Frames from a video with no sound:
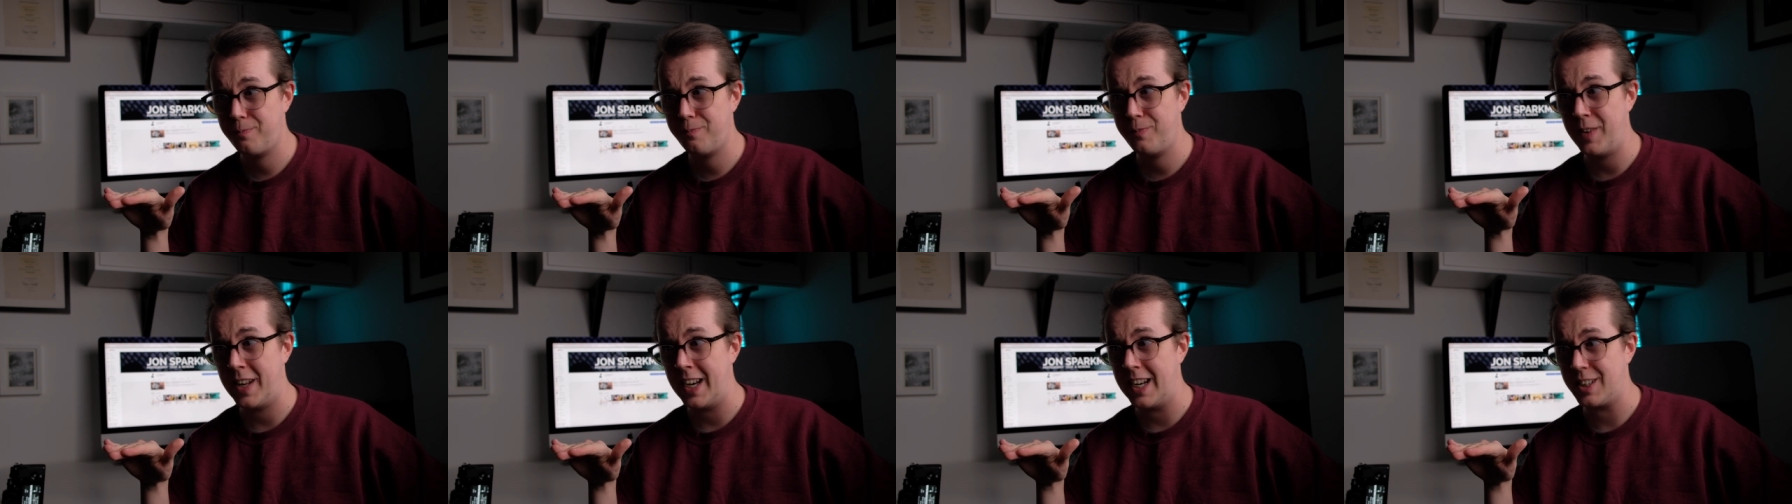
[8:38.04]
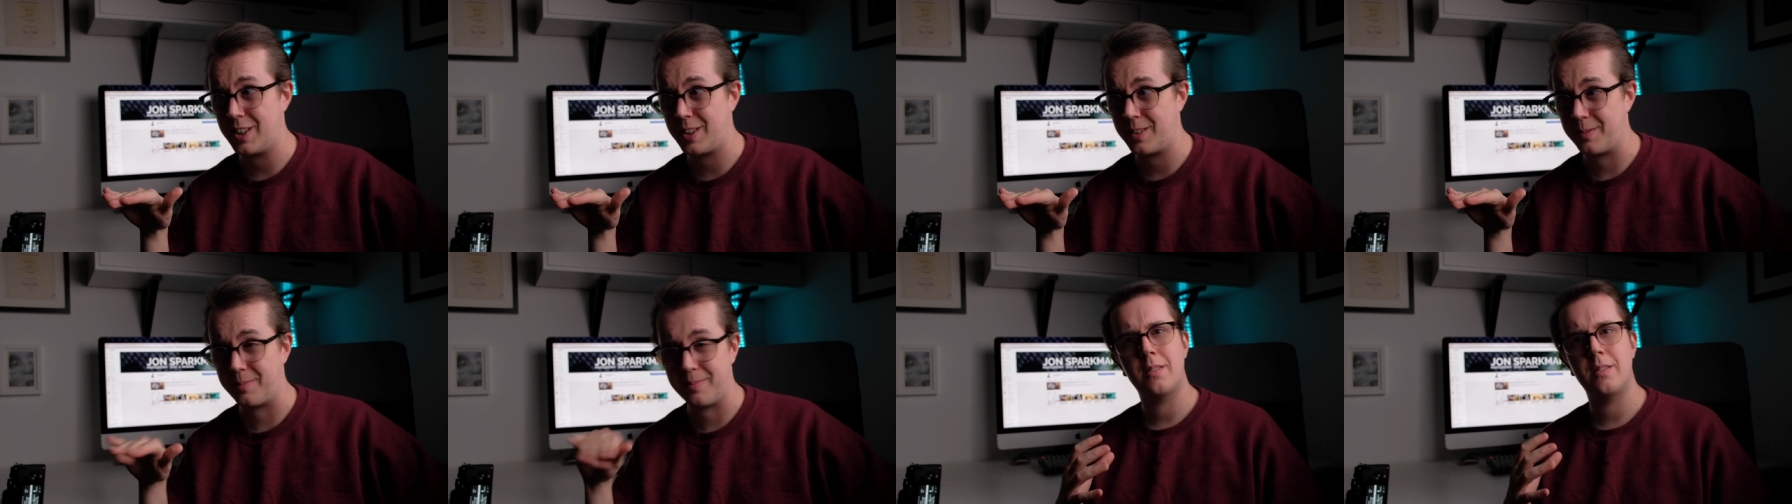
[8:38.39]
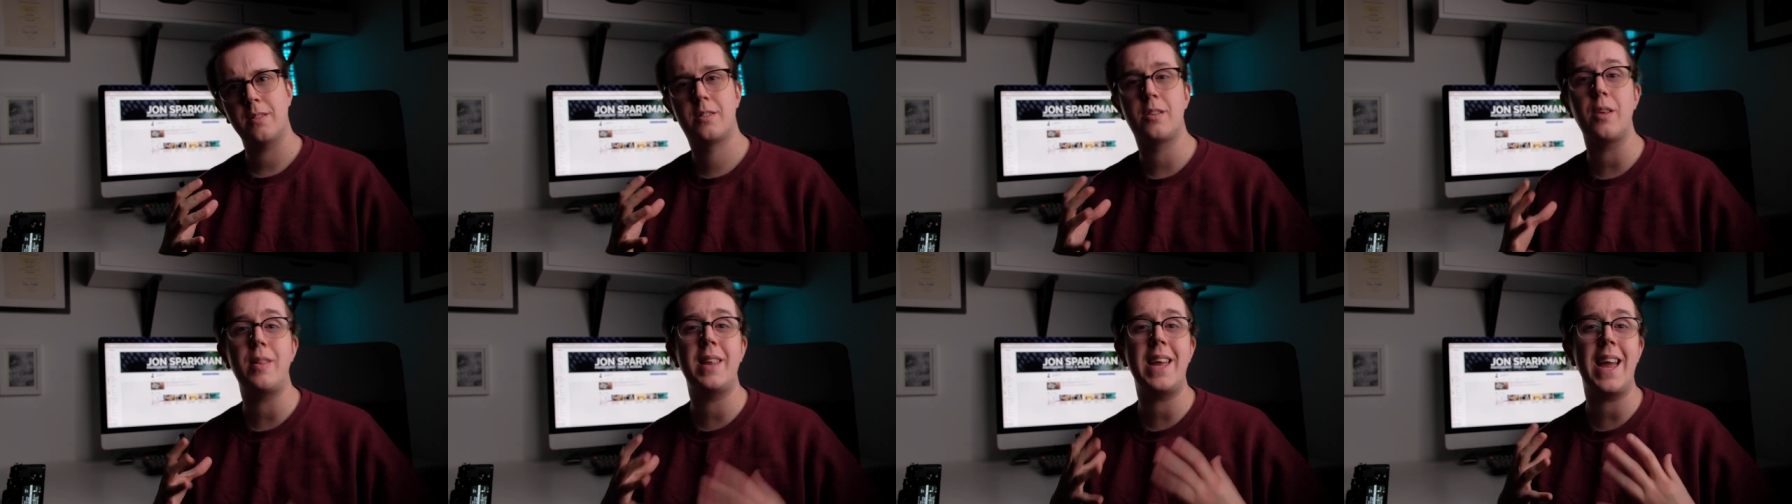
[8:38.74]
Finished.
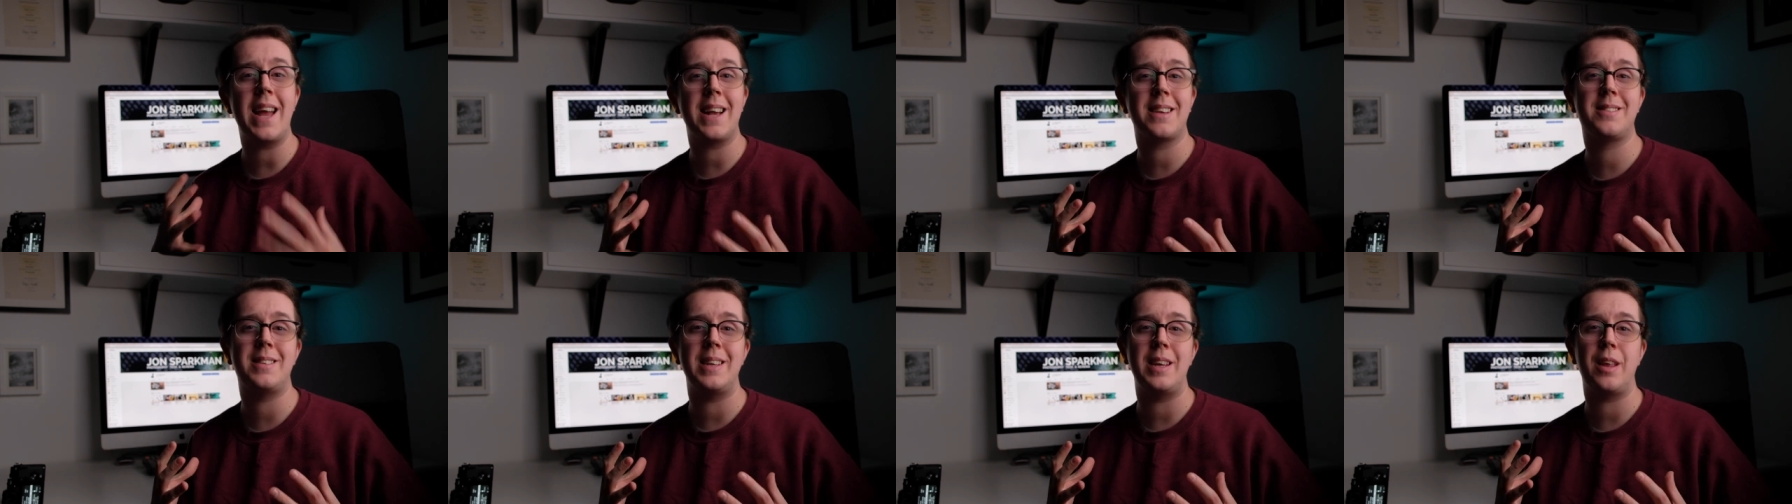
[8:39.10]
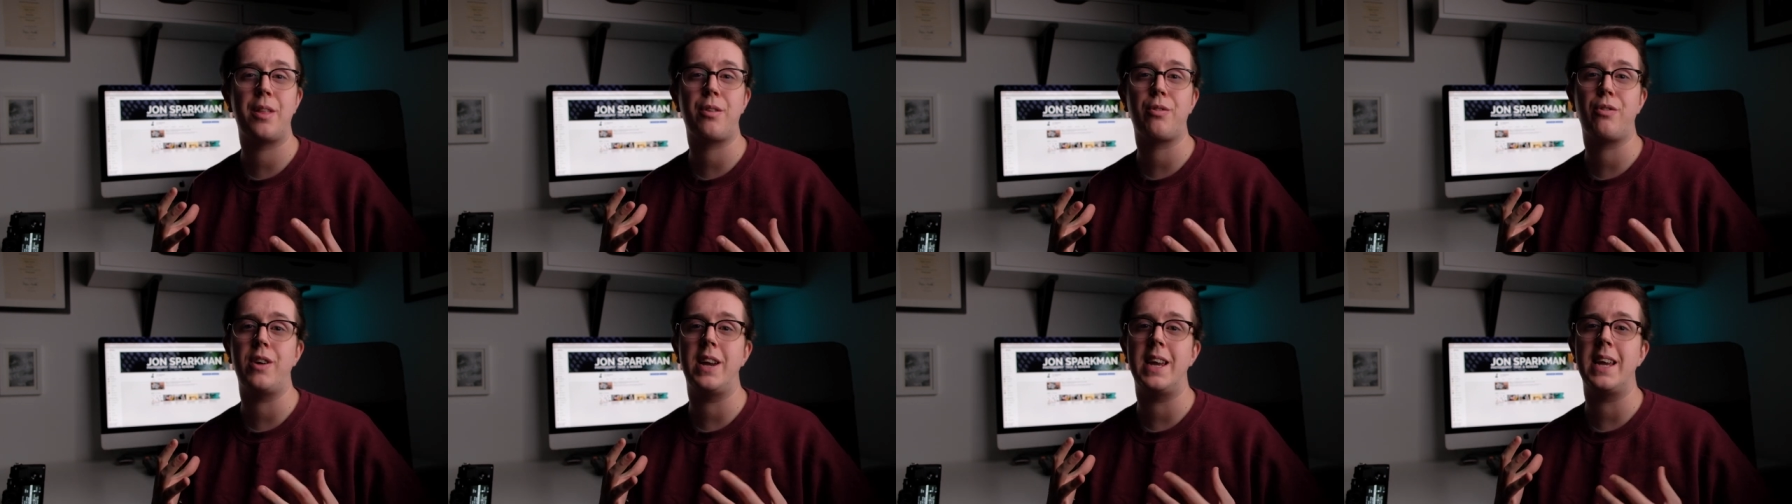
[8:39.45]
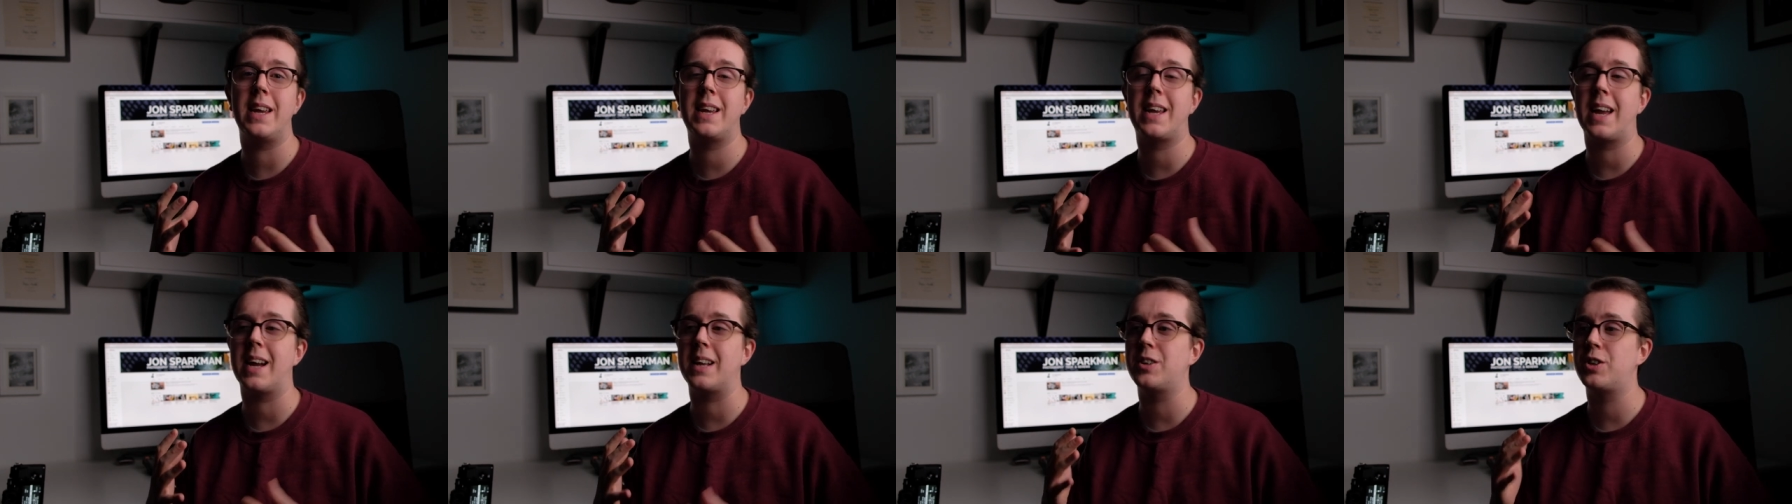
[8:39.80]
So the
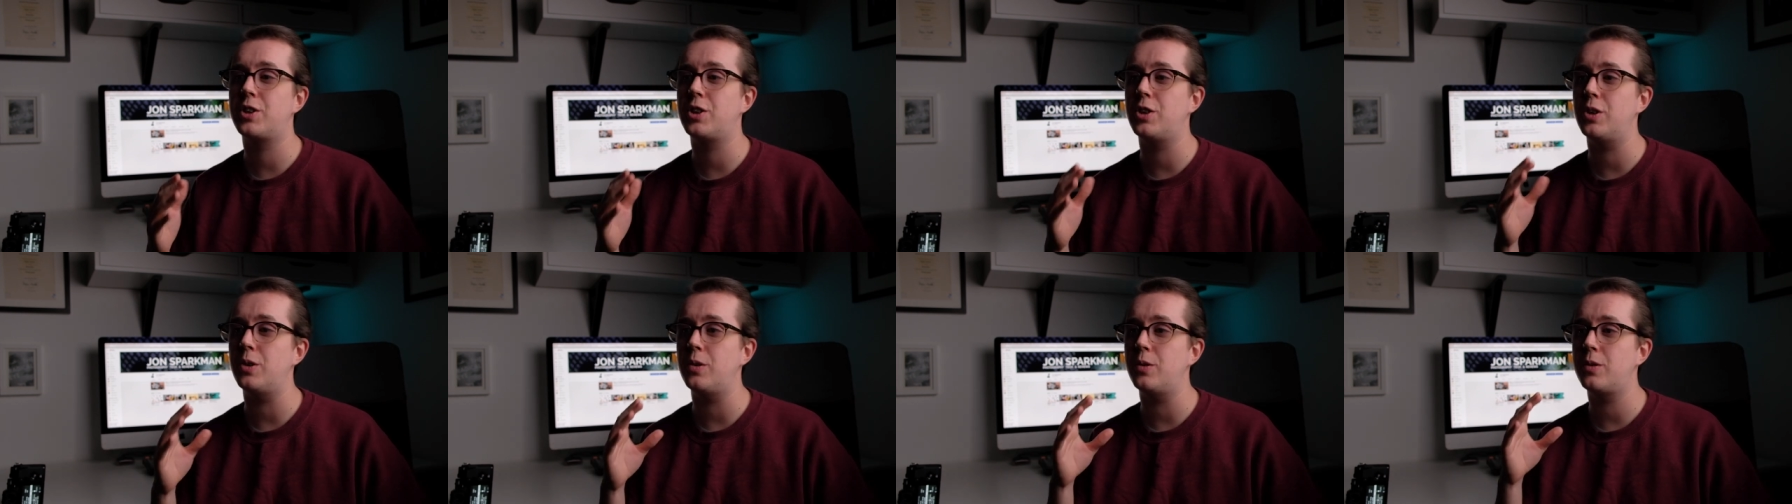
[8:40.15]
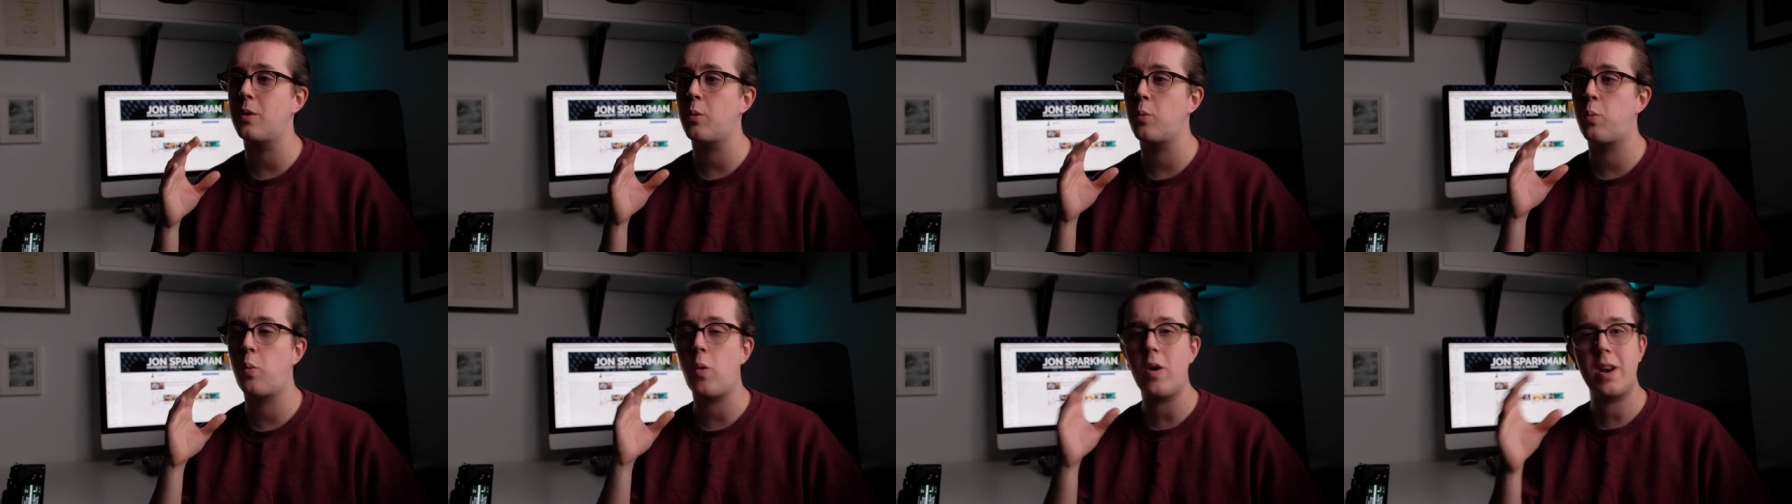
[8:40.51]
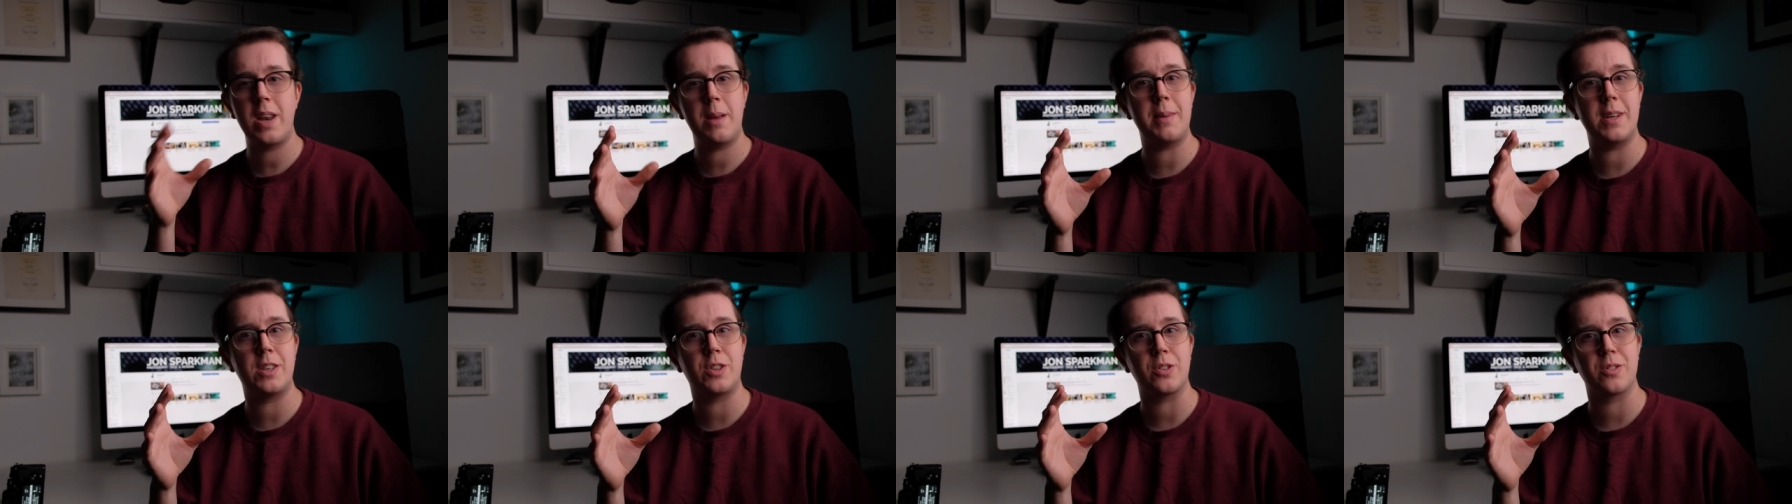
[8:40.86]
X-T3 can shoot one
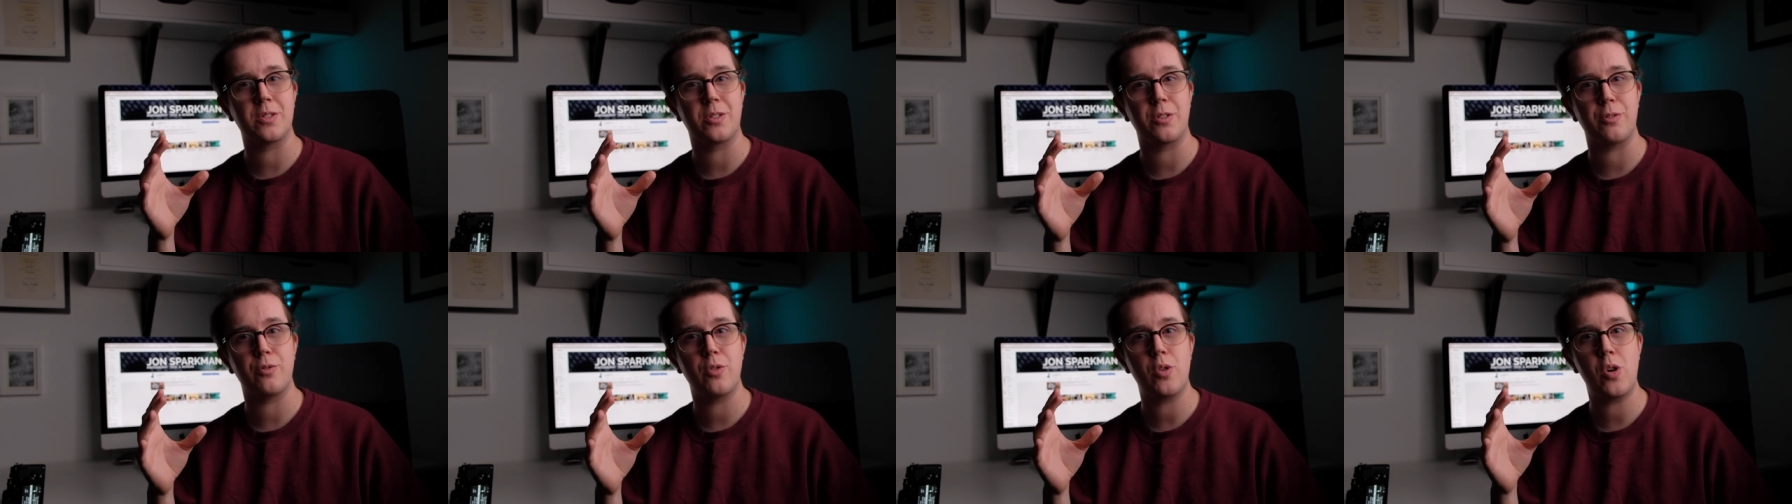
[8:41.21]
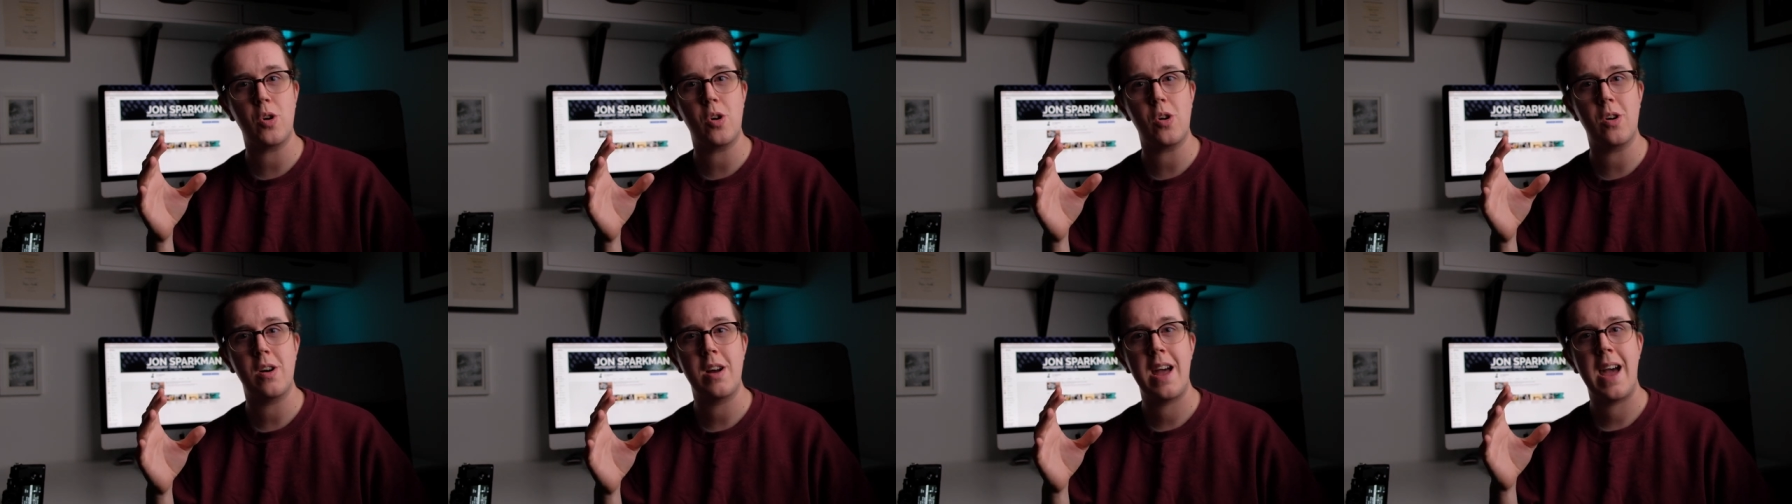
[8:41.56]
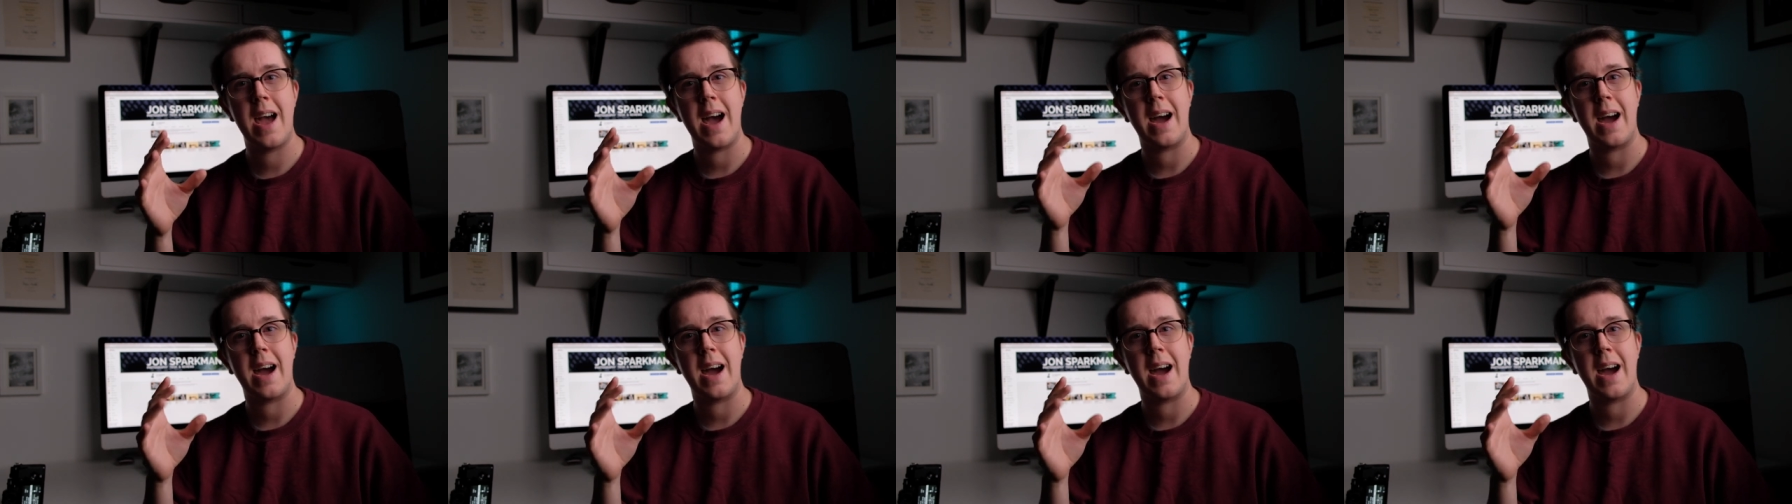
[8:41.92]
image onto RAW